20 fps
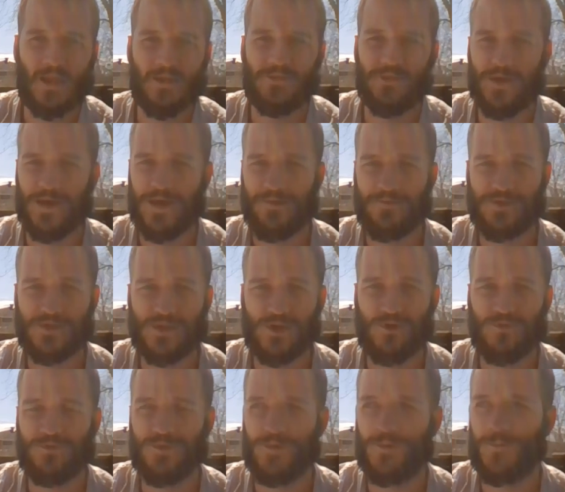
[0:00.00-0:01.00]
If you have a cell
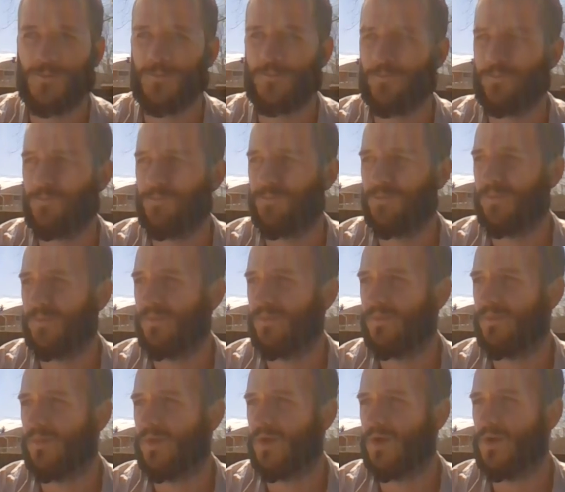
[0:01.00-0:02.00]
phone,
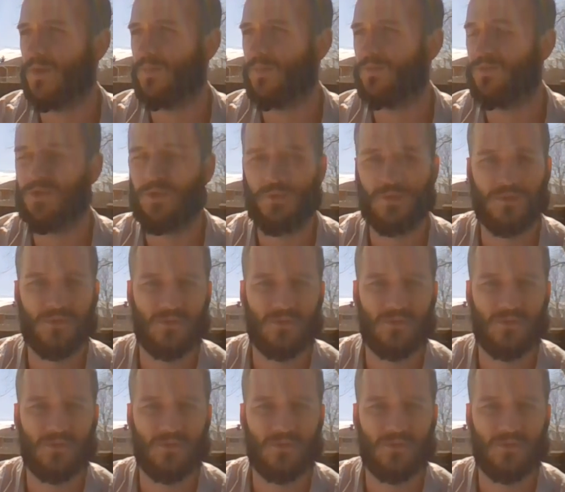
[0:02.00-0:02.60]
if you